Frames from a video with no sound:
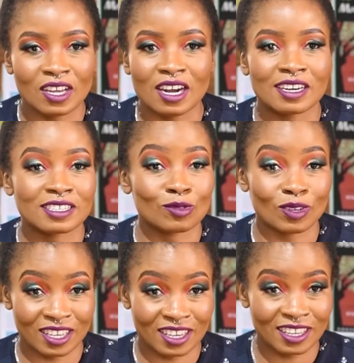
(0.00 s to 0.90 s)
characters were
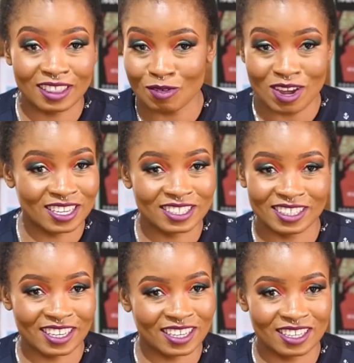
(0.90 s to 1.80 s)
gay. They weren't
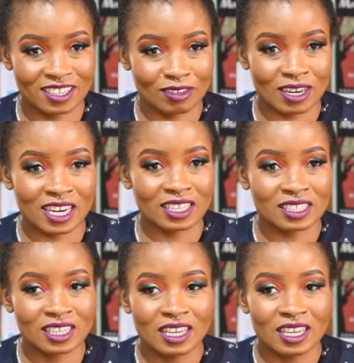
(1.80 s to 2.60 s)
gay, right?